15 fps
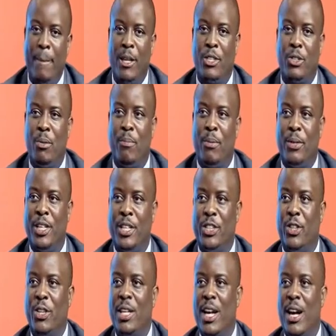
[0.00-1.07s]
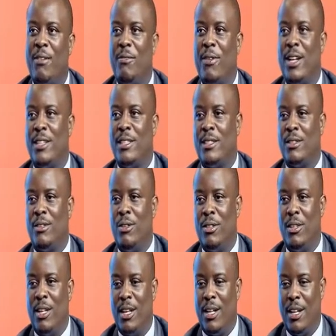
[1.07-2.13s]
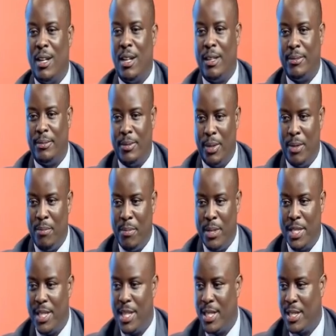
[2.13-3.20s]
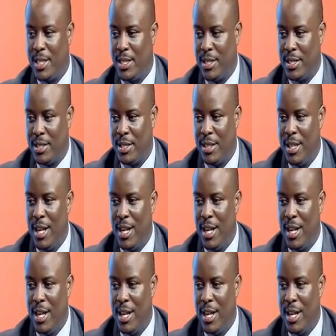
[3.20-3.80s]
So protection covers on businesses.